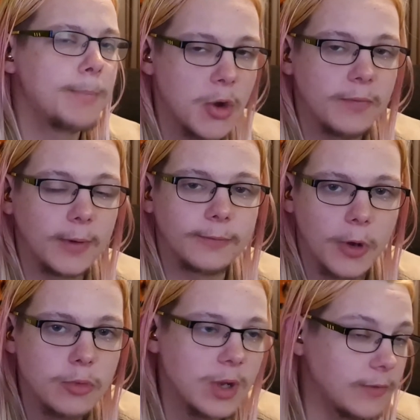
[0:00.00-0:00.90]
perfect
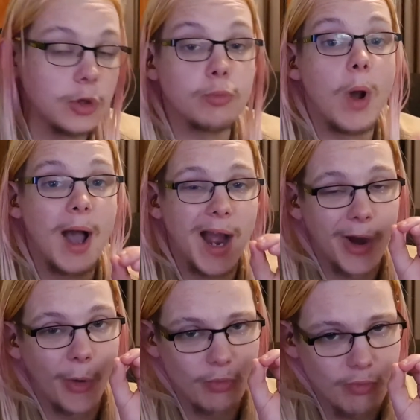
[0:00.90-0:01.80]
phone if you are